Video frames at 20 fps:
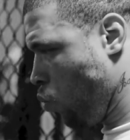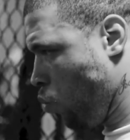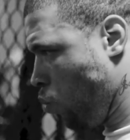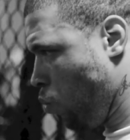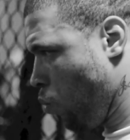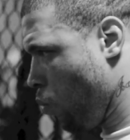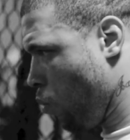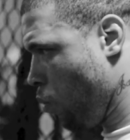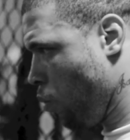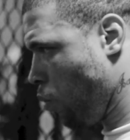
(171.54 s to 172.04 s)
up with
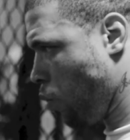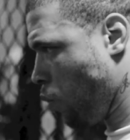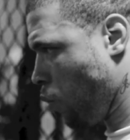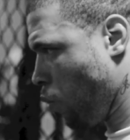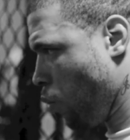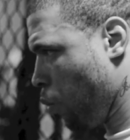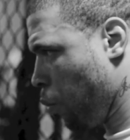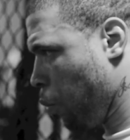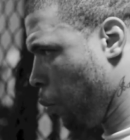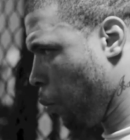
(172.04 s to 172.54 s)
them.
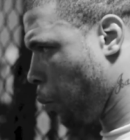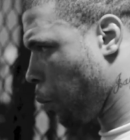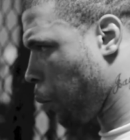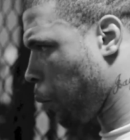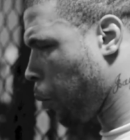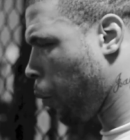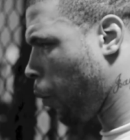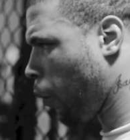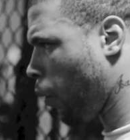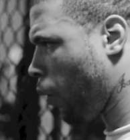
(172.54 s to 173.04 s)

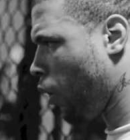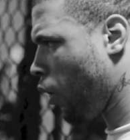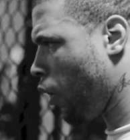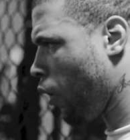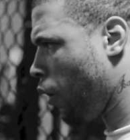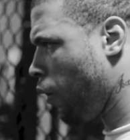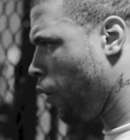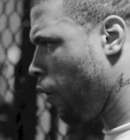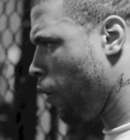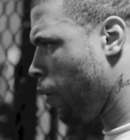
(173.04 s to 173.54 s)

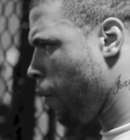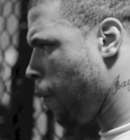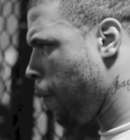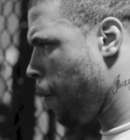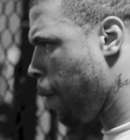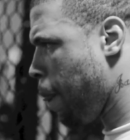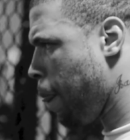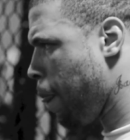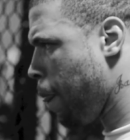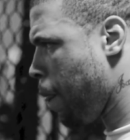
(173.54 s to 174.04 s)
Because at
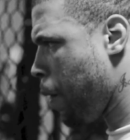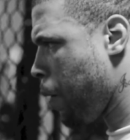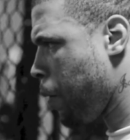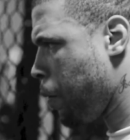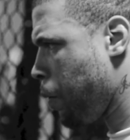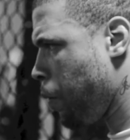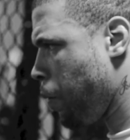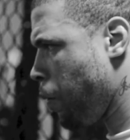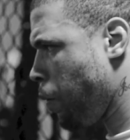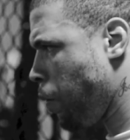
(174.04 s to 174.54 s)
first, I
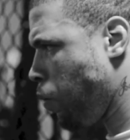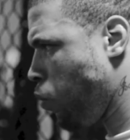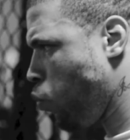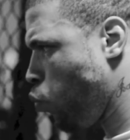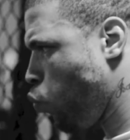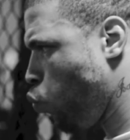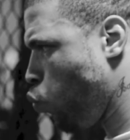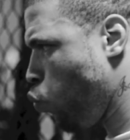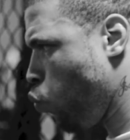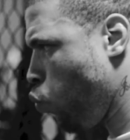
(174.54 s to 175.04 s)
didn't believe in
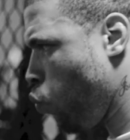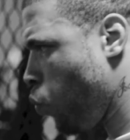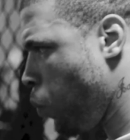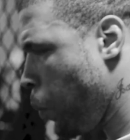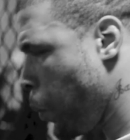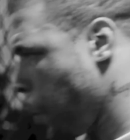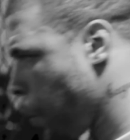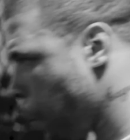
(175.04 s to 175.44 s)
myself.